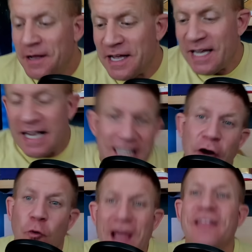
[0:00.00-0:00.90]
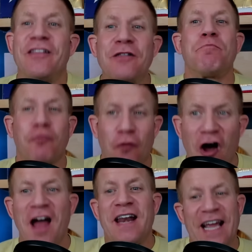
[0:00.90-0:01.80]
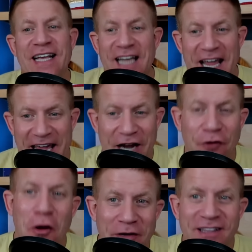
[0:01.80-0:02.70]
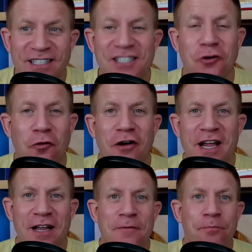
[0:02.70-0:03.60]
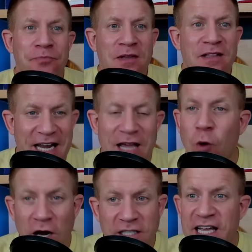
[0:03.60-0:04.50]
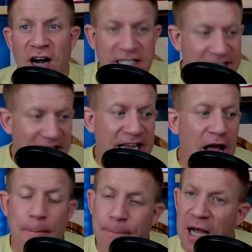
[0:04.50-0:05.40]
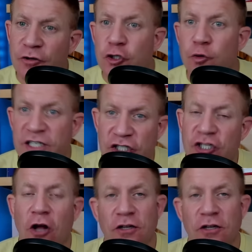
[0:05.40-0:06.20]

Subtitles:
Is there a way that LeBron is a hero in this story? That he walked in on Diddy about to assault